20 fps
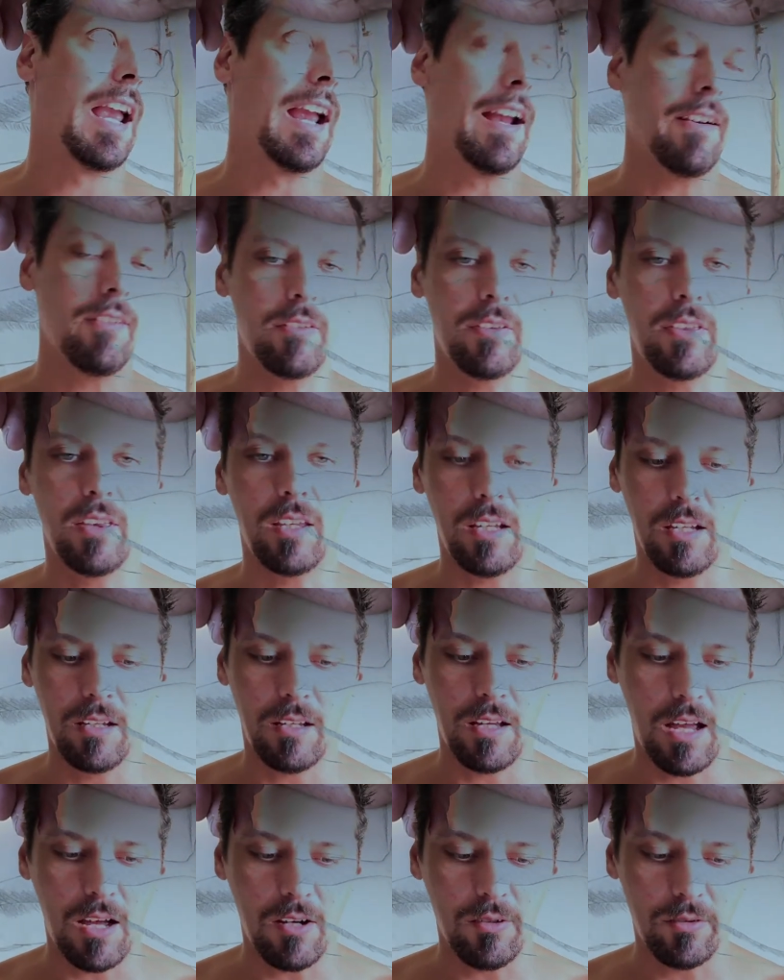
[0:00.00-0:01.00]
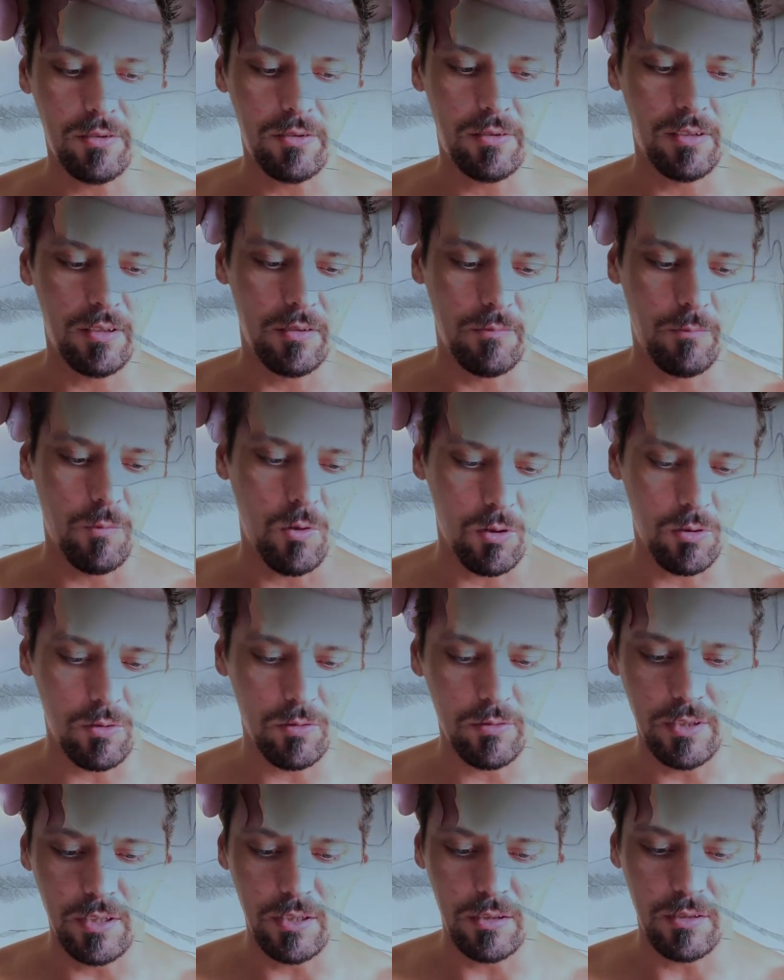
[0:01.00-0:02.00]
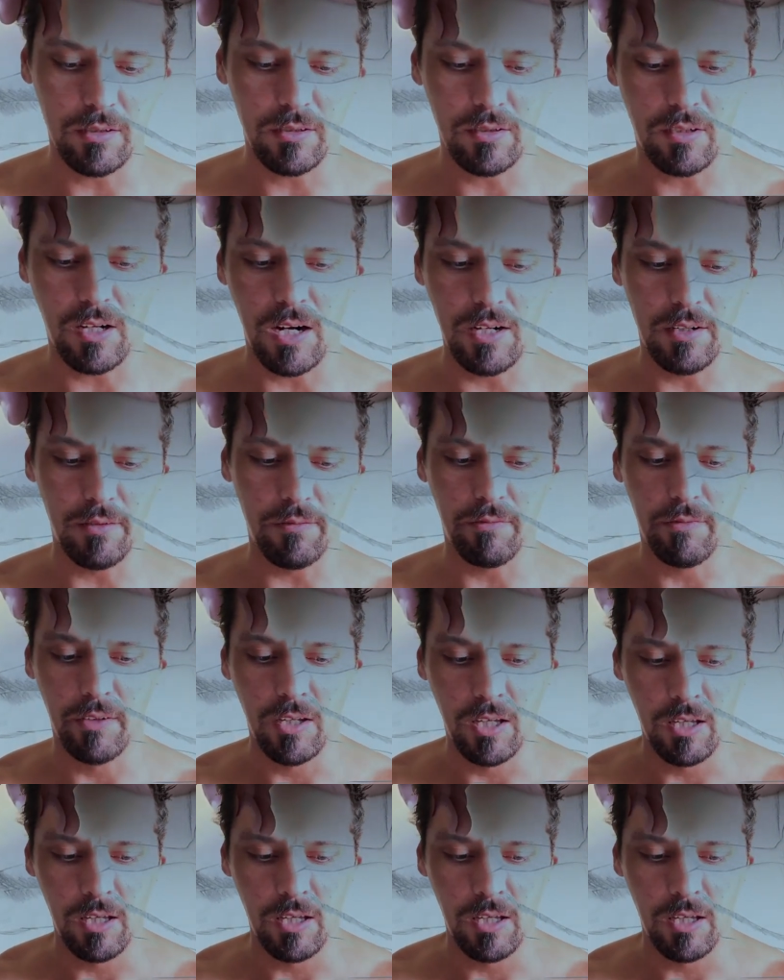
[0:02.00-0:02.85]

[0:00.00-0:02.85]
everything else in the world that is kind of